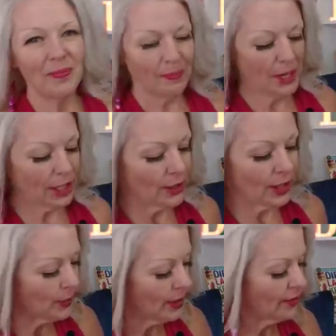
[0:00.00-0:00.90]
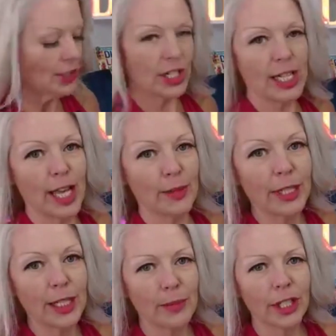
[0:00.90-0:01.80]
make you get rid of your sad
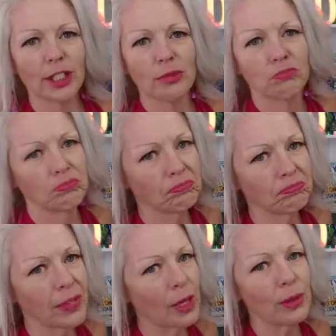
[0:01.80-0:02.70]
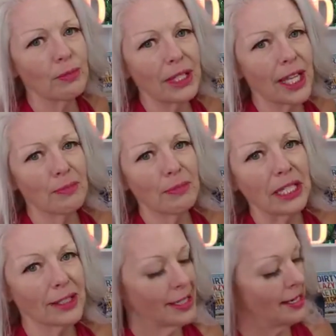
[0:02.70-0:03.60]
peanut butter. I wouldn't be that mean.